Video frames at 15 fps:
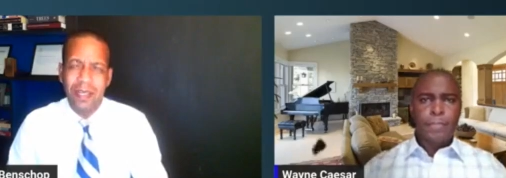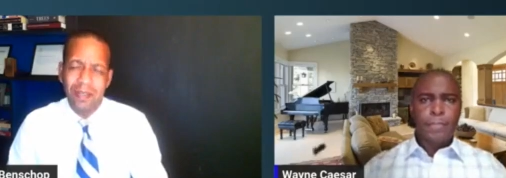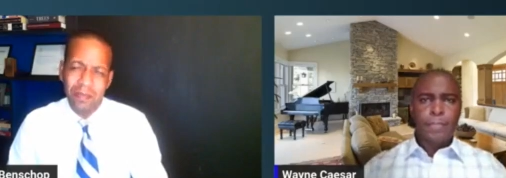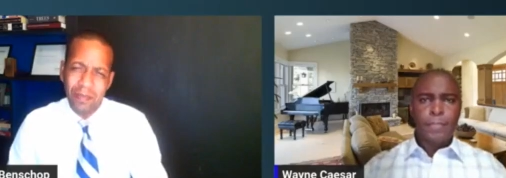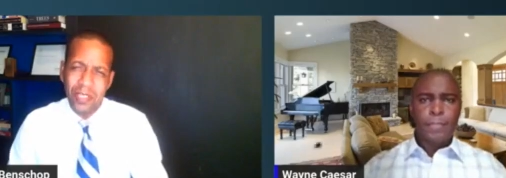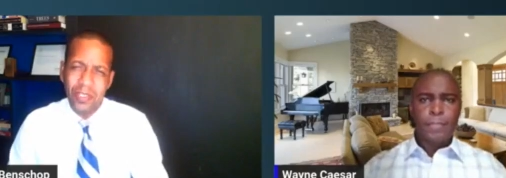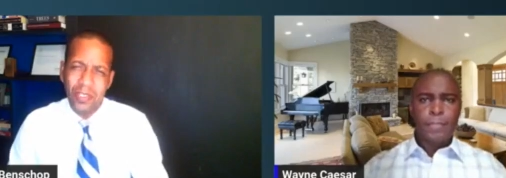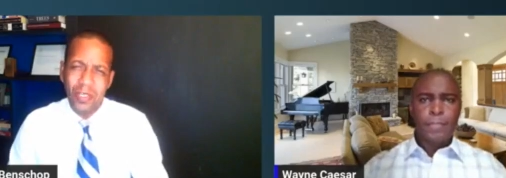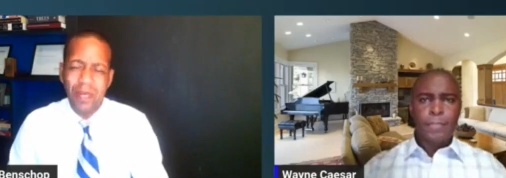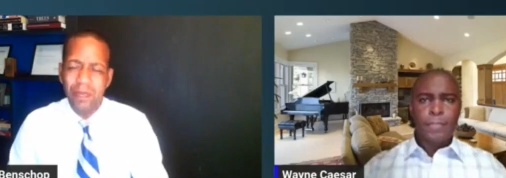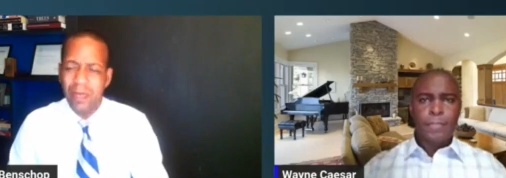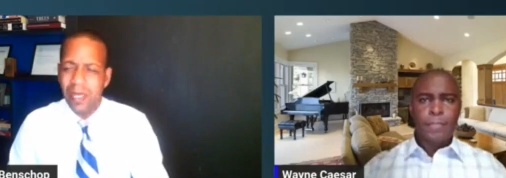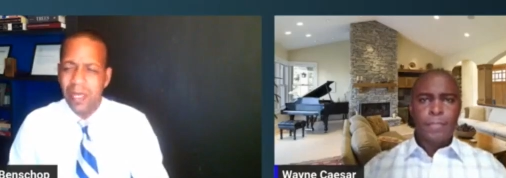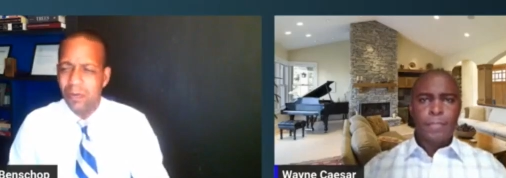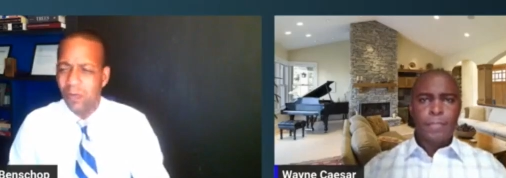Speaker 1: Benschop,
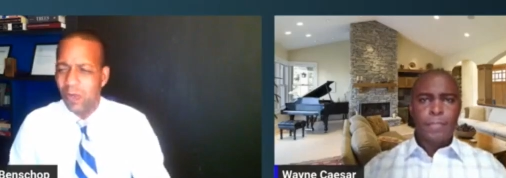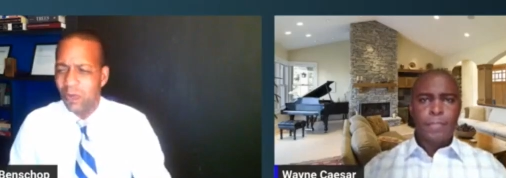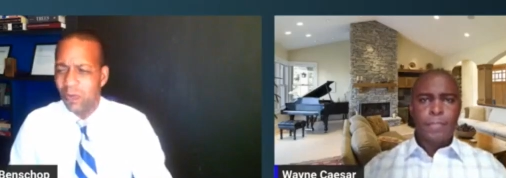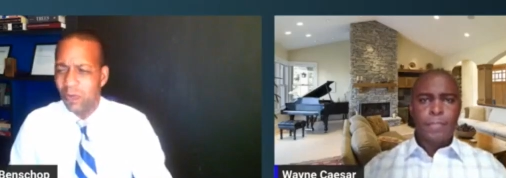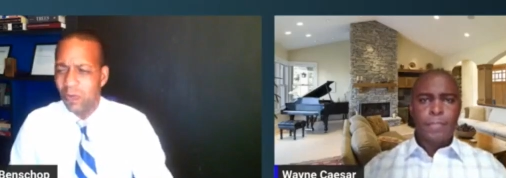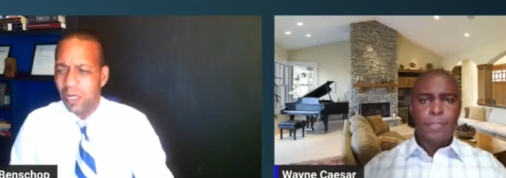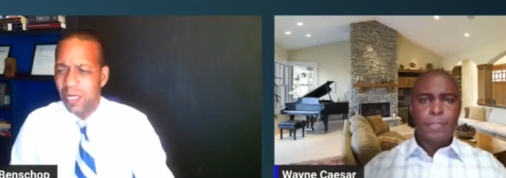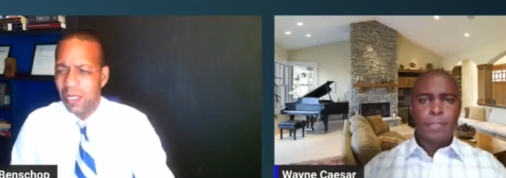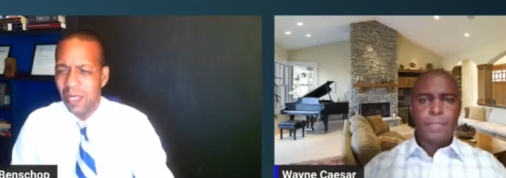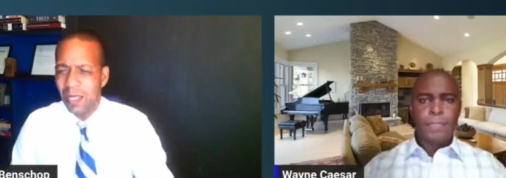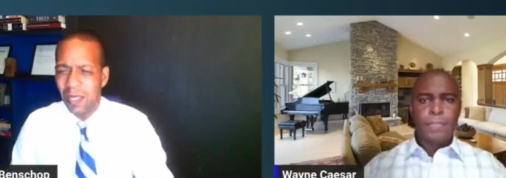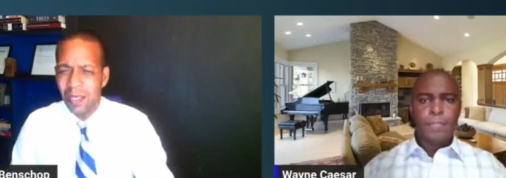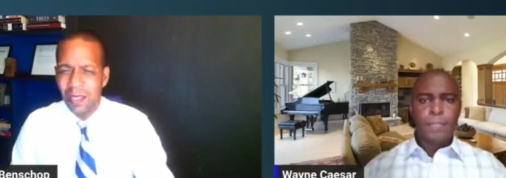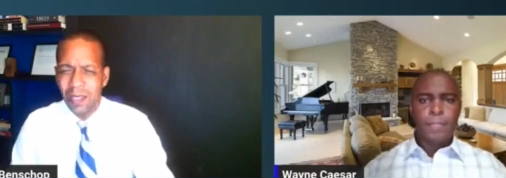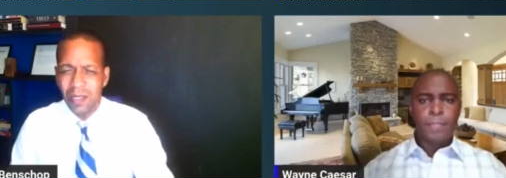and with me
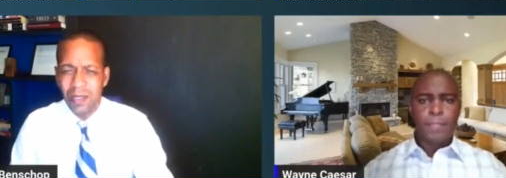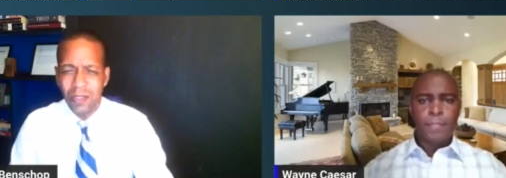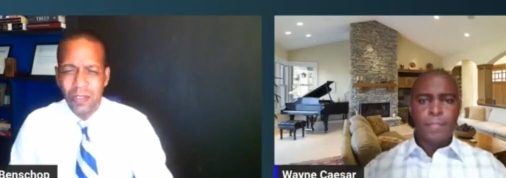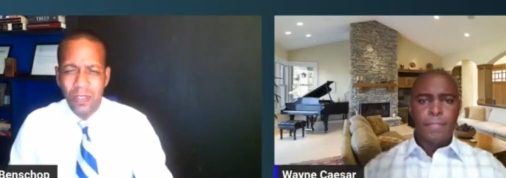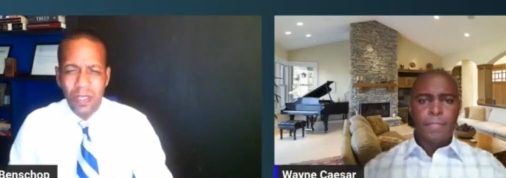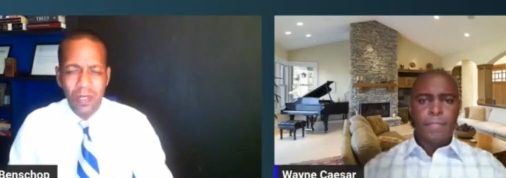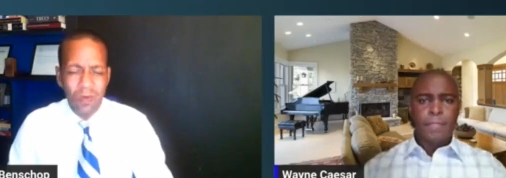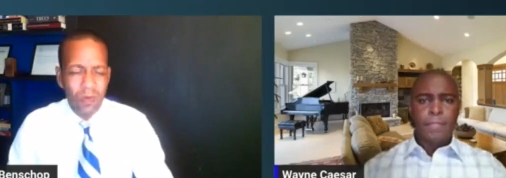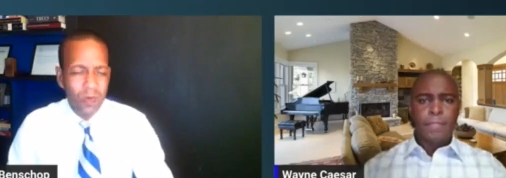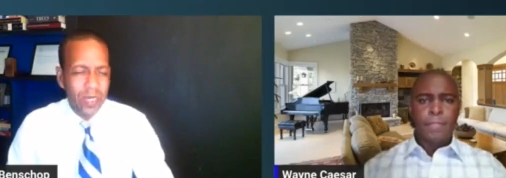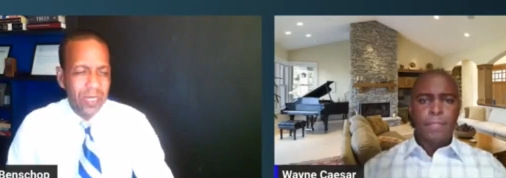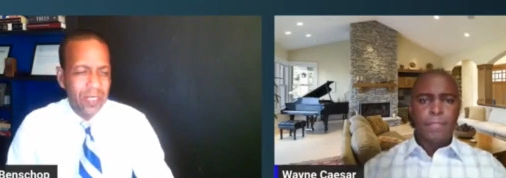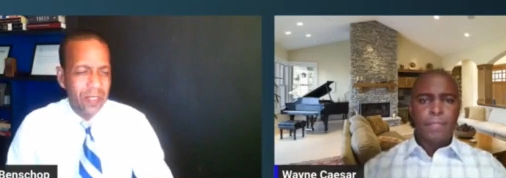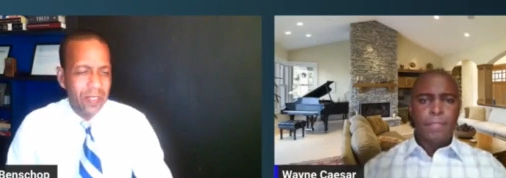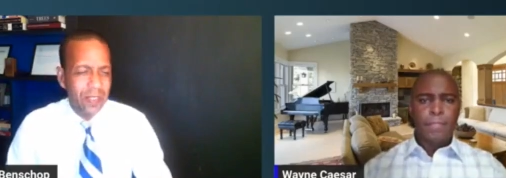is uh,
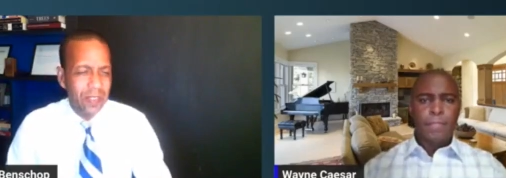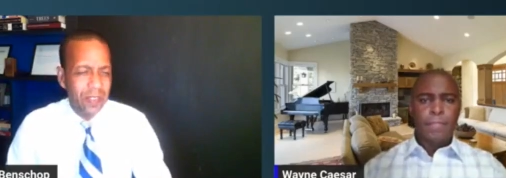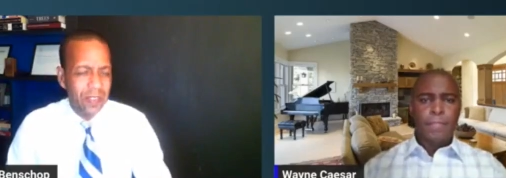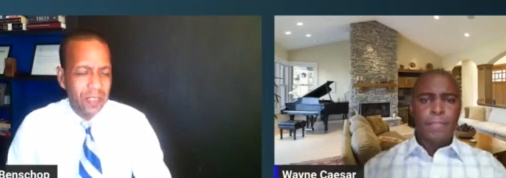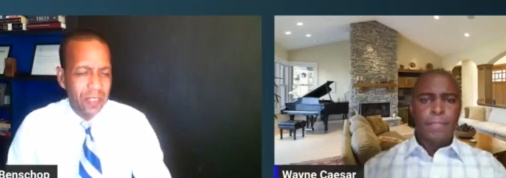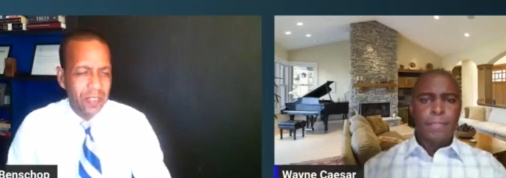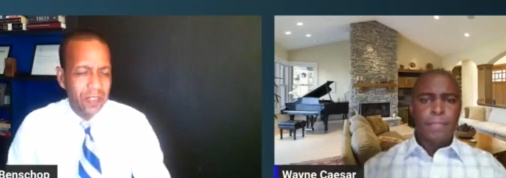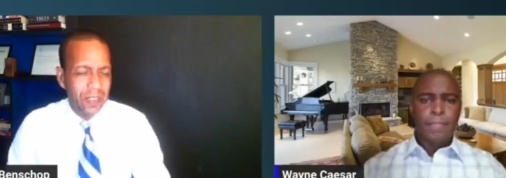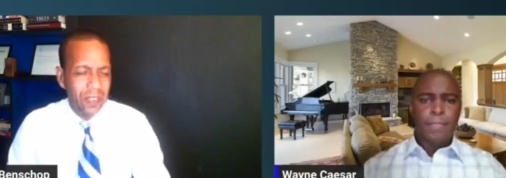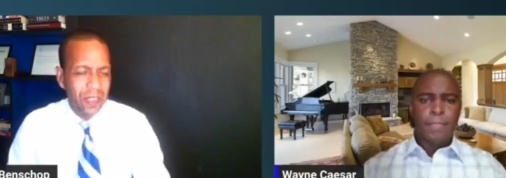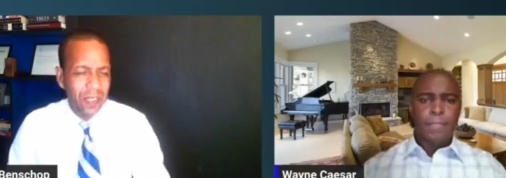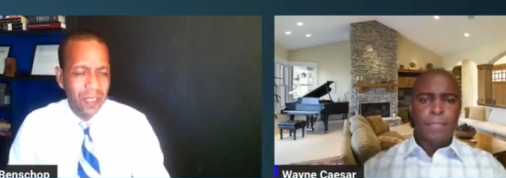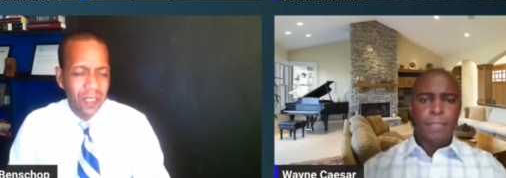Wayne Caesar.